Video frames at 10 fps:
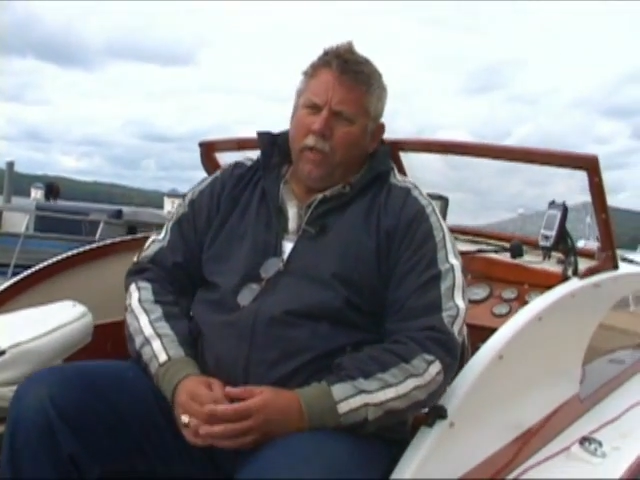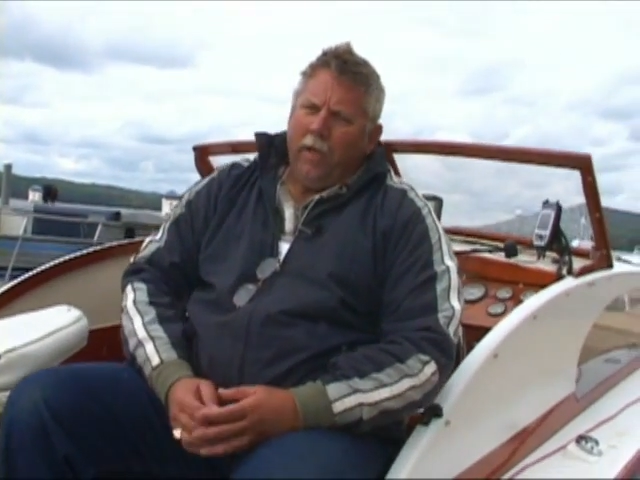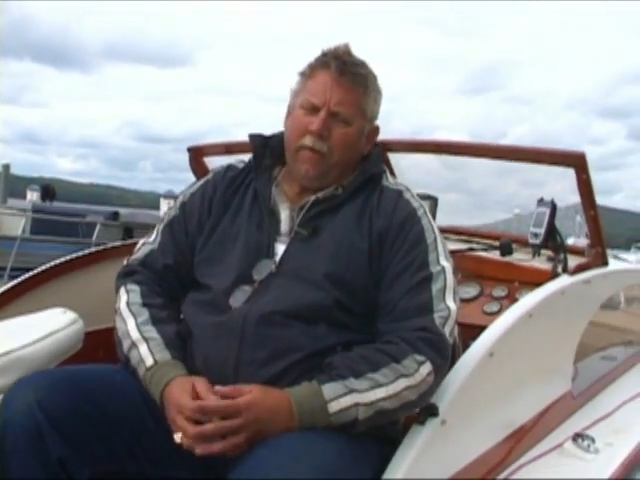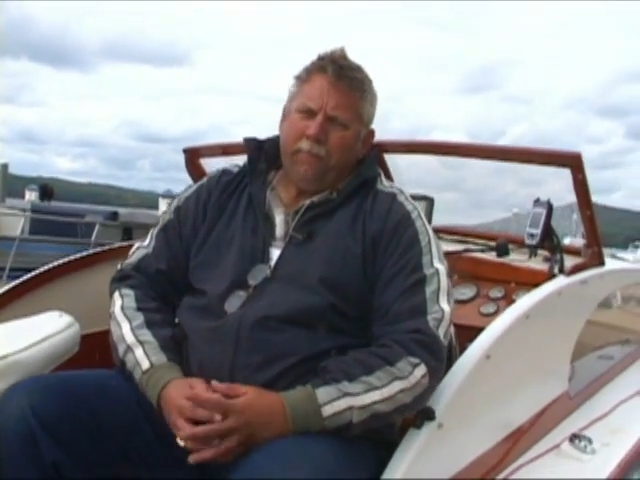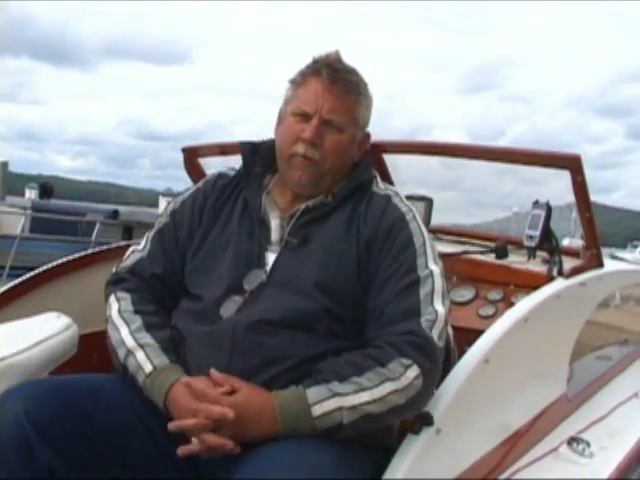
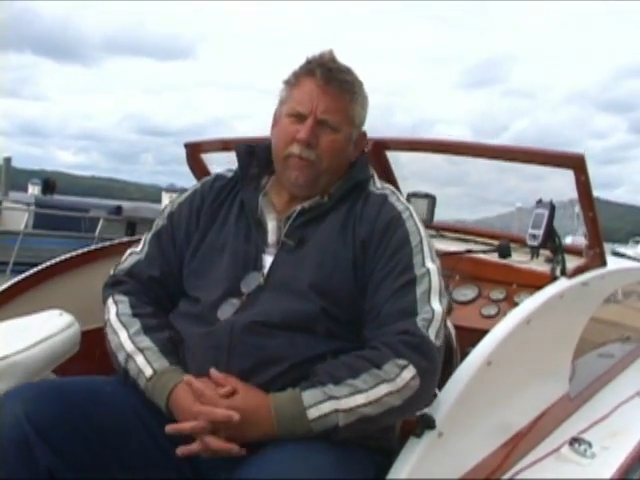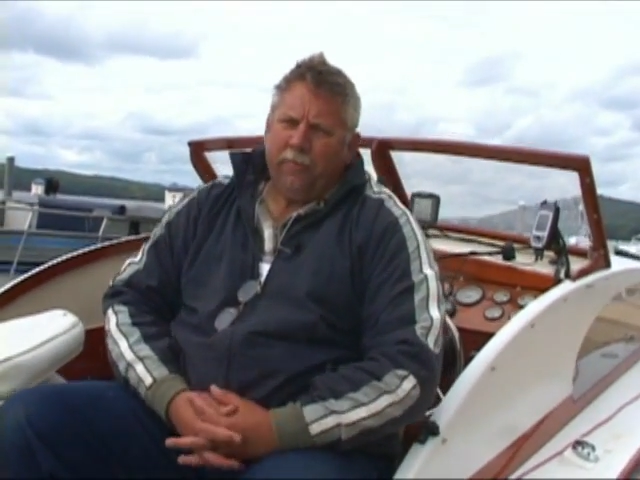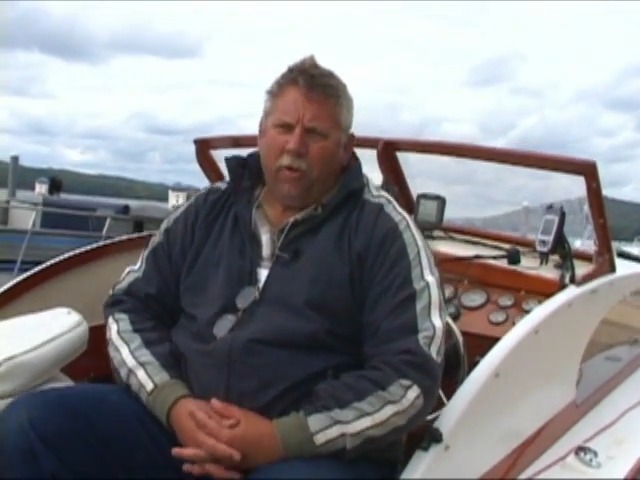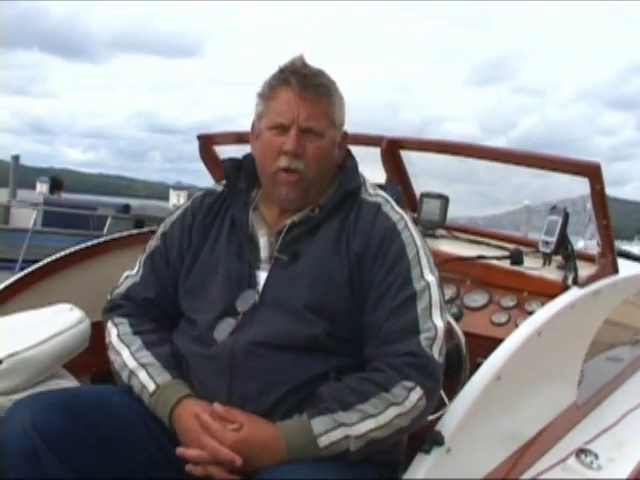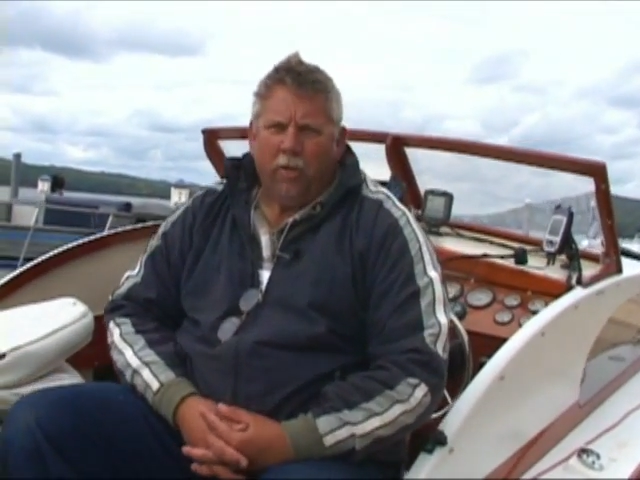And I
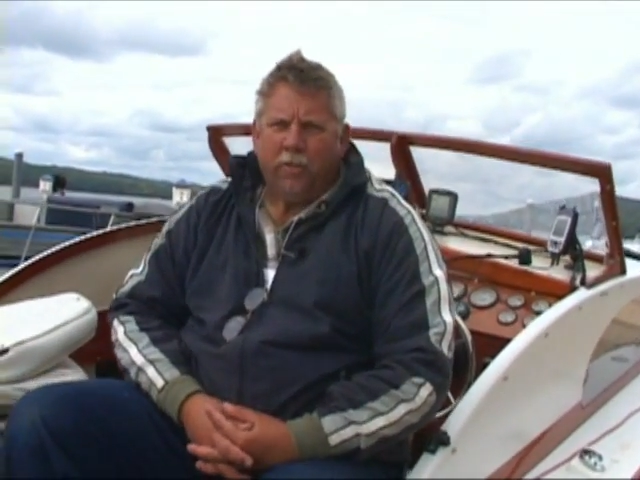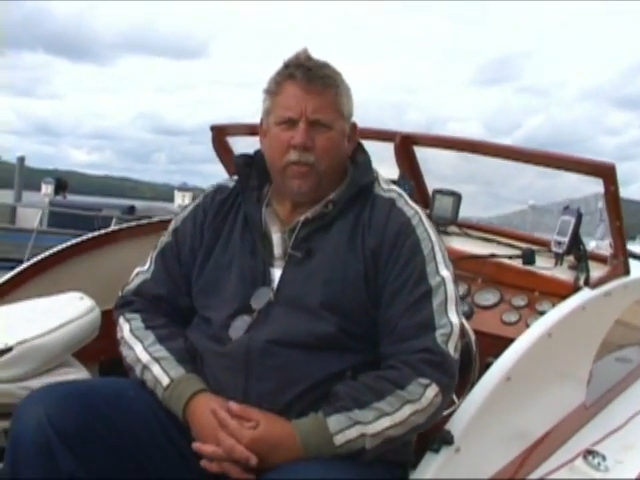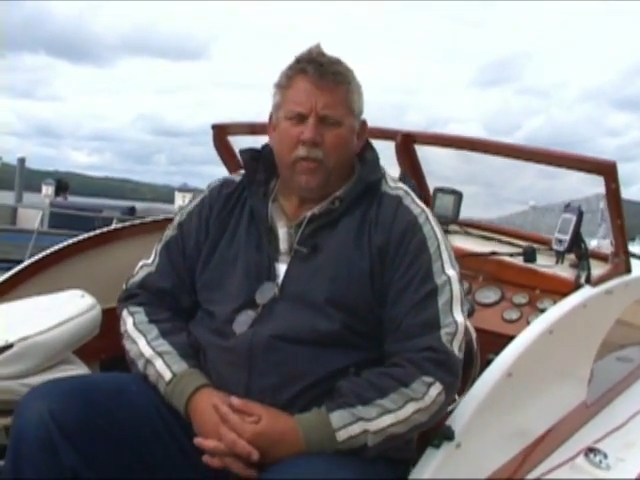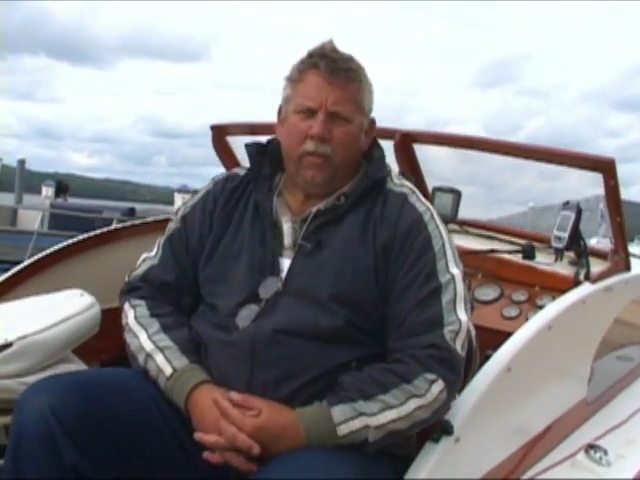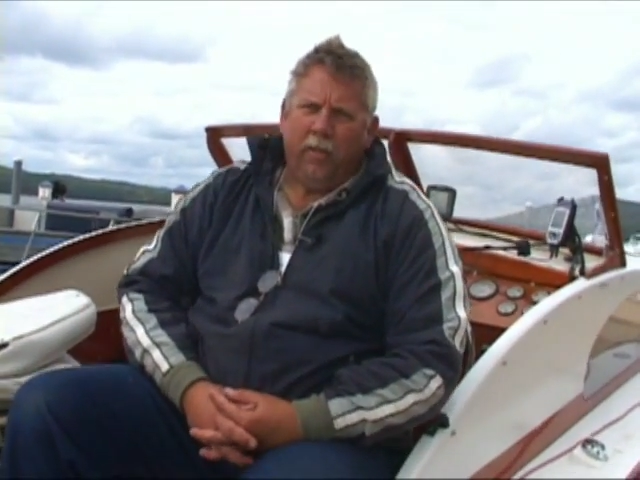first launched
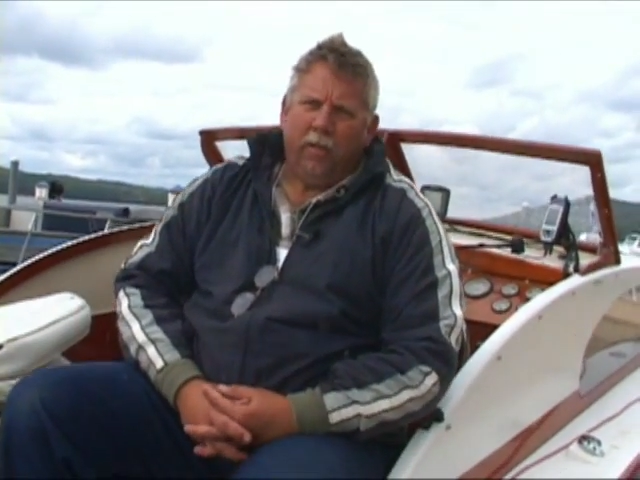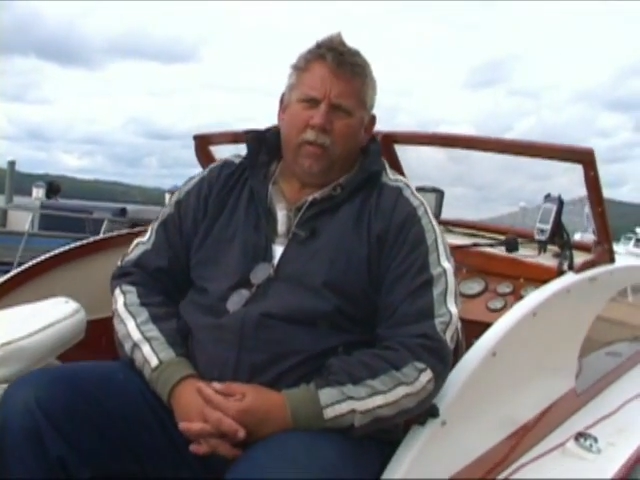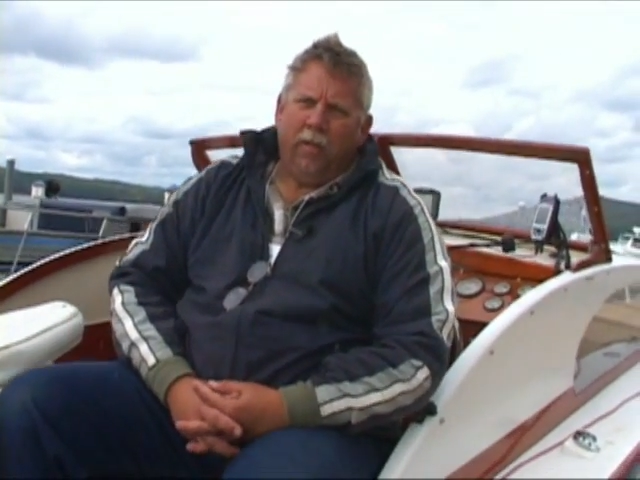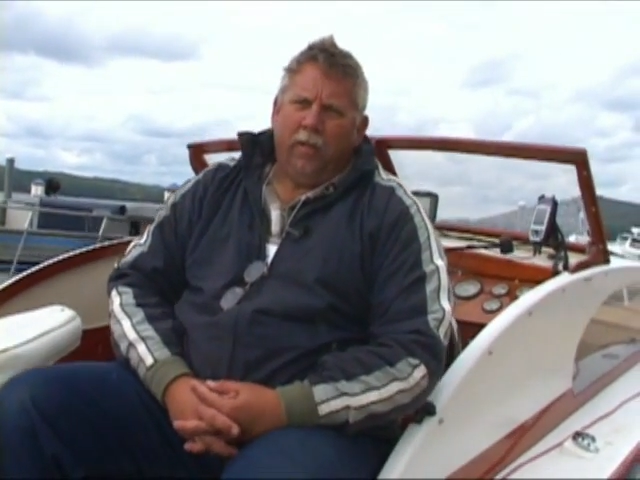it in